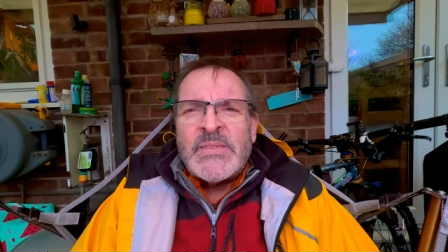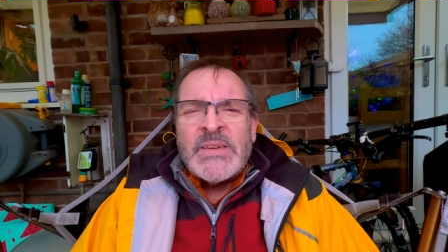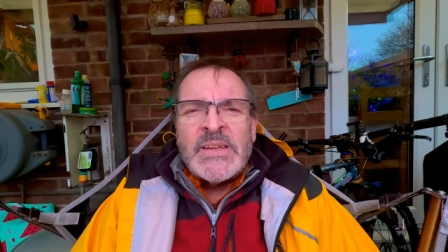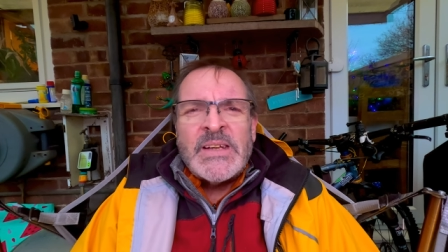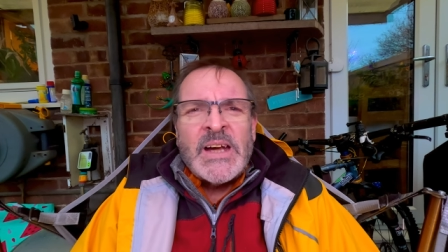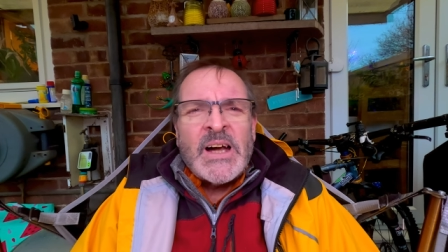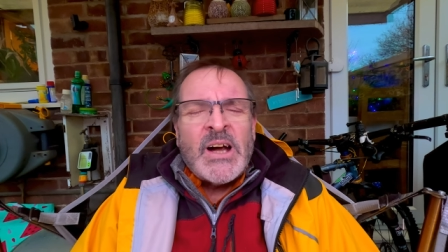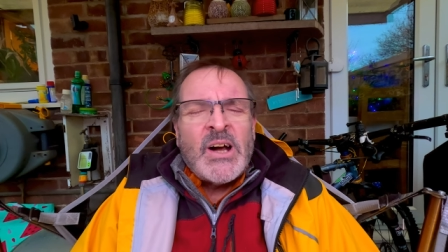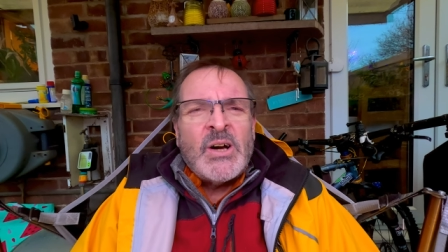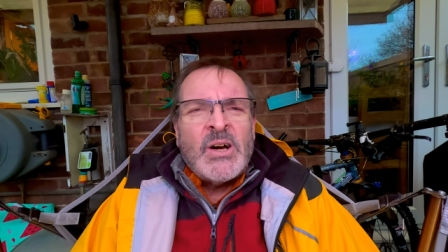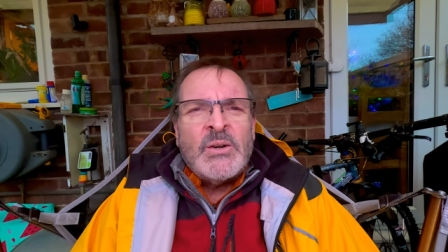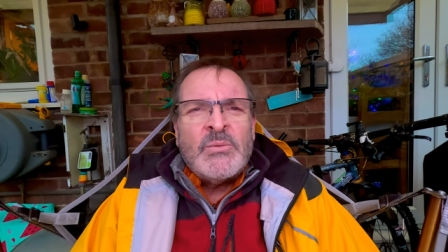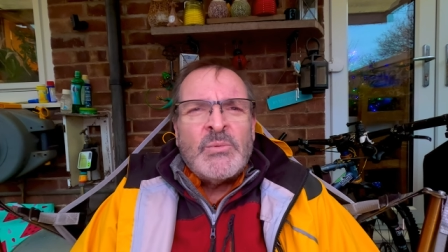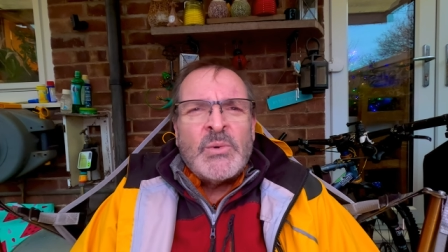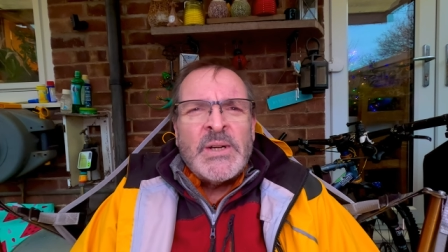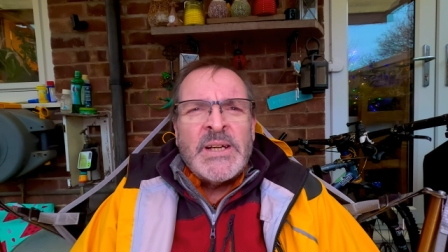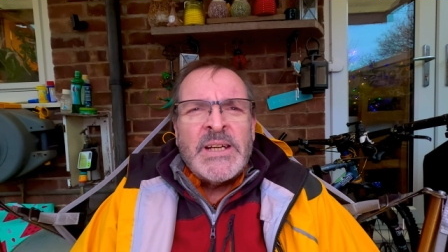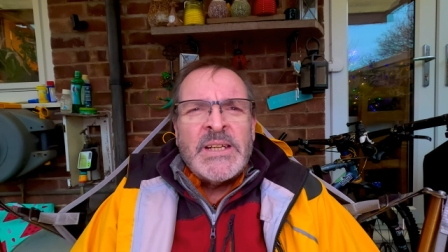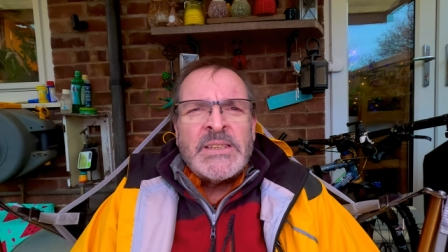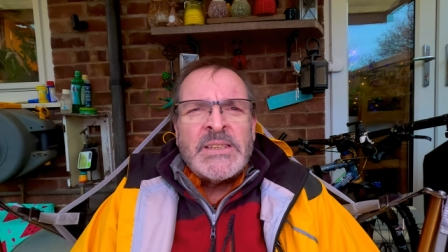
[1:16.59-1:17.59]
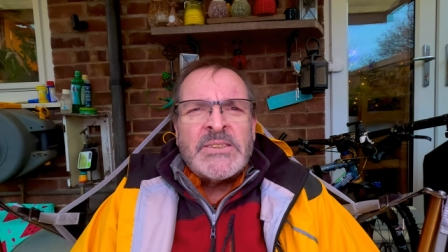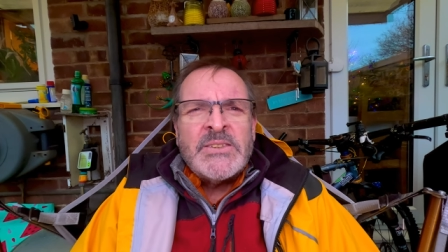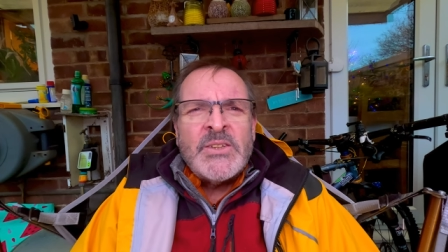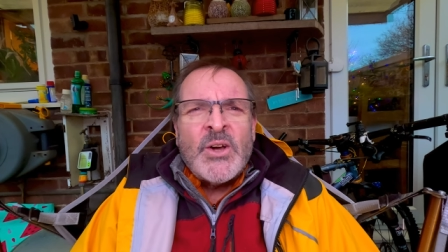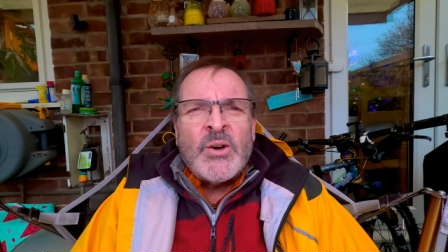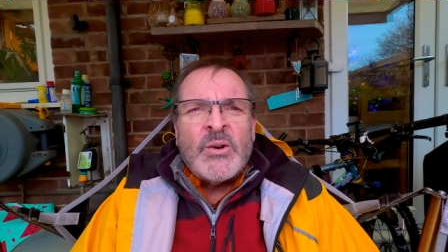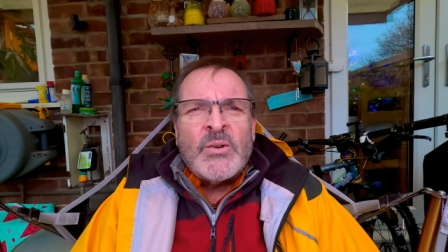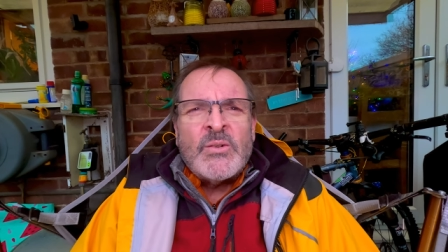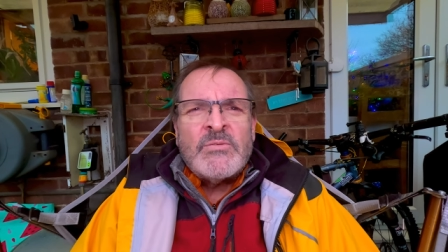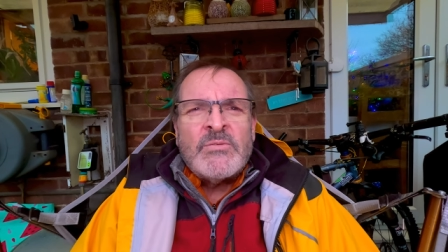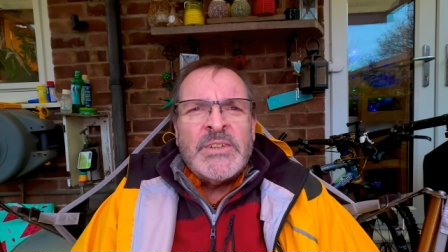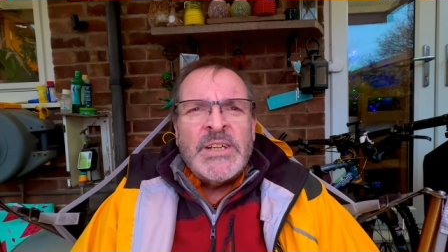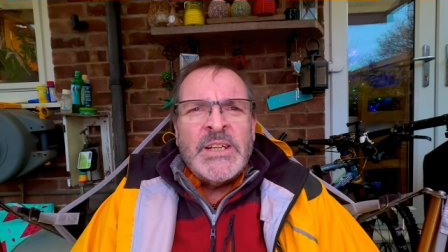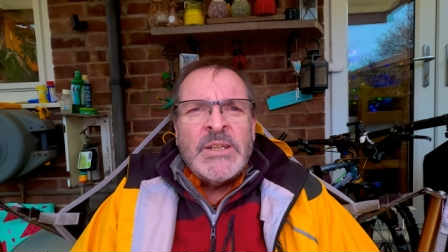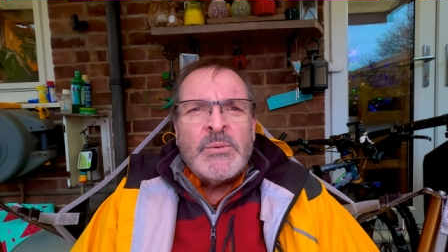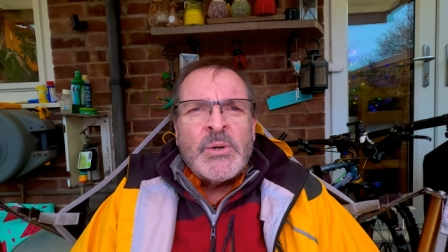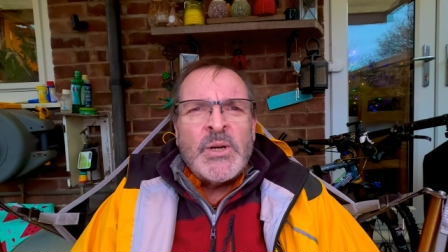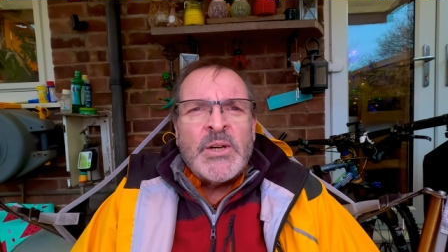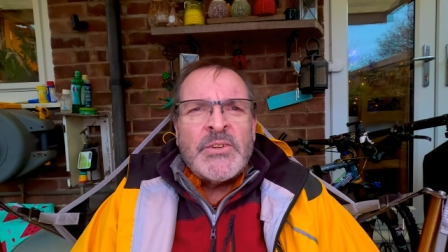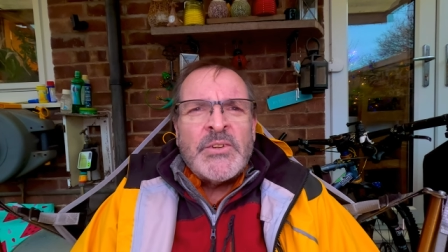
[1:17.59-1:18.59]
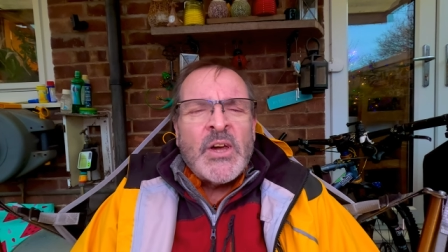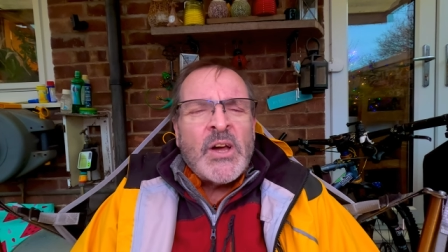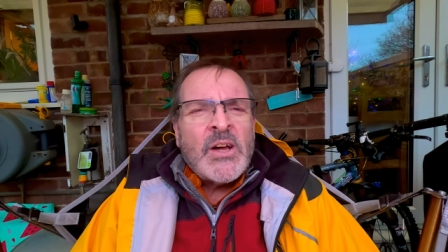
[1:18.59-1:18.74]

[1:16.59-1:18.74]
yeah, I, it's not really worth it.